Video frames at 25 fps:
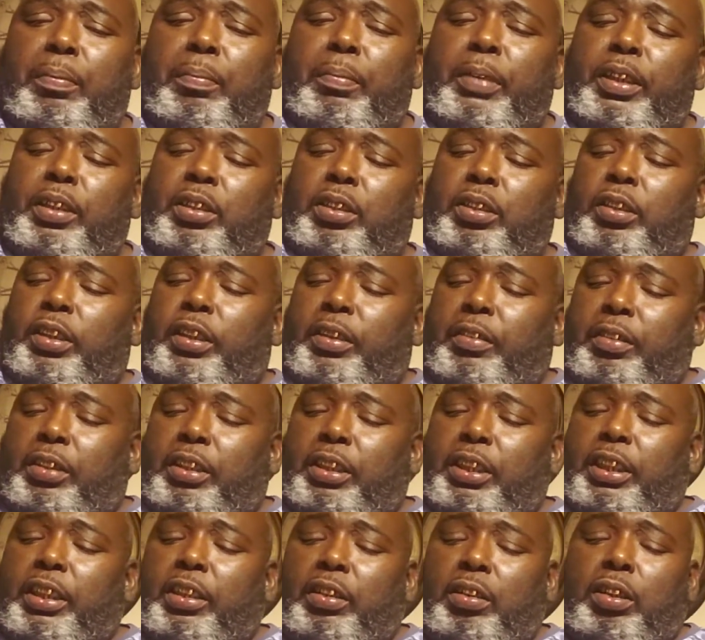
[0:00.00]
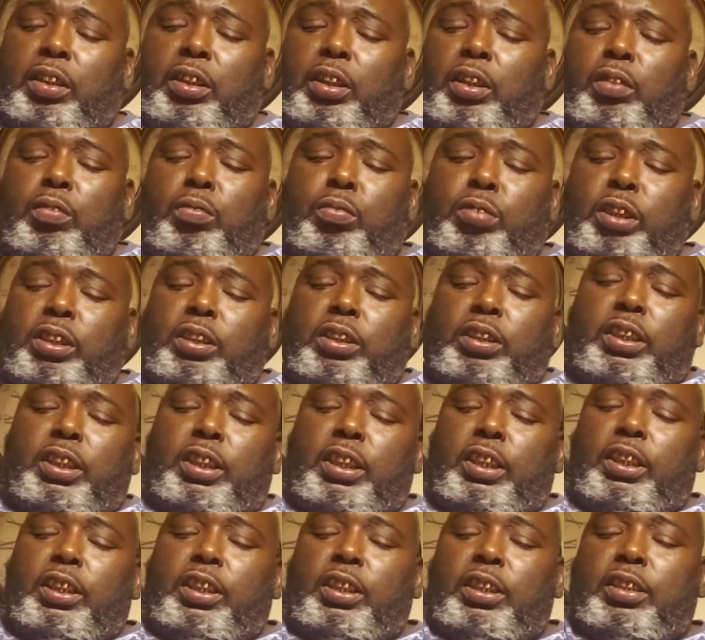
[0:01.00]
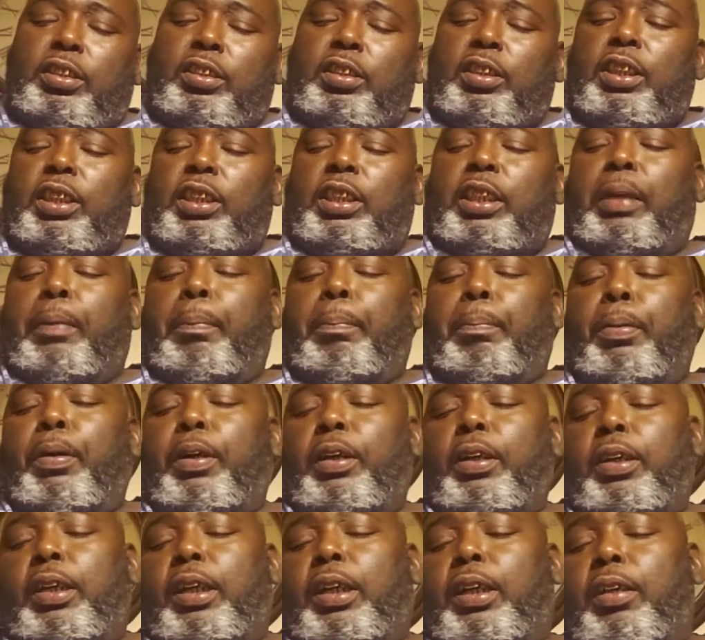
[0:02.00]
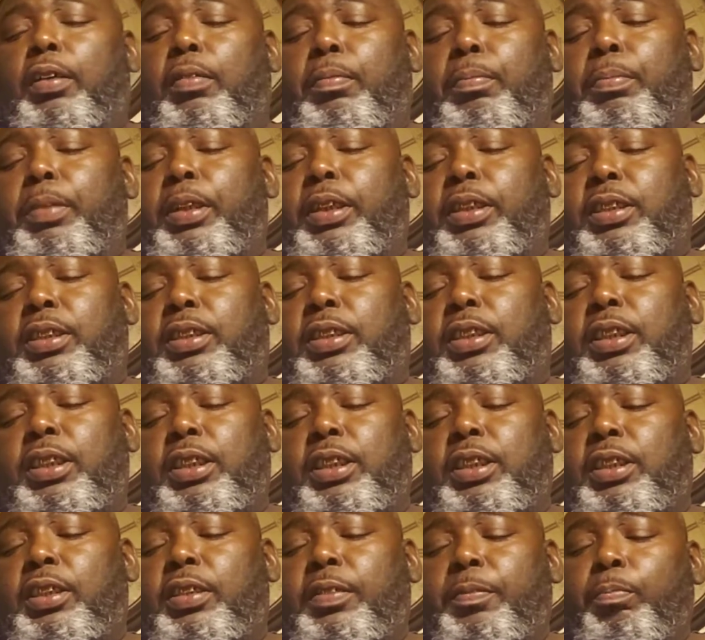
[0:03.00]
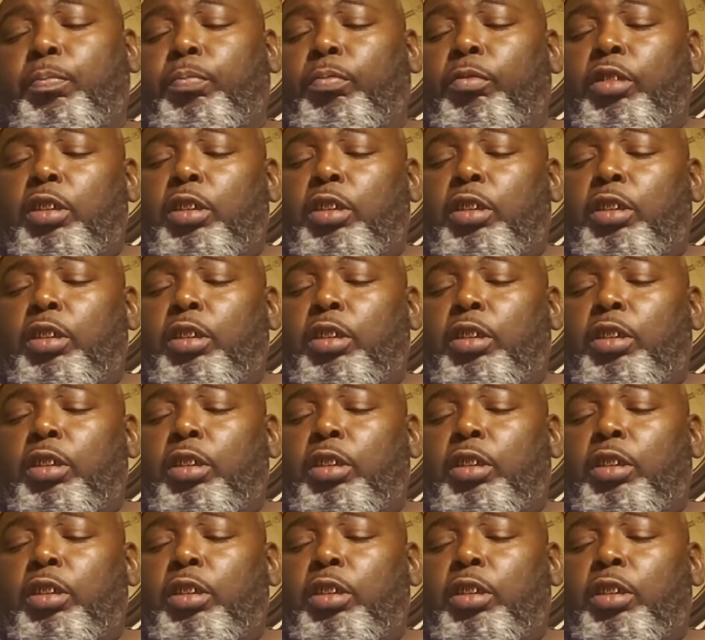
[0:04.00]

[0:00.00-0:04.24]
Make sure everything whisked in good. Get that butter all mixed in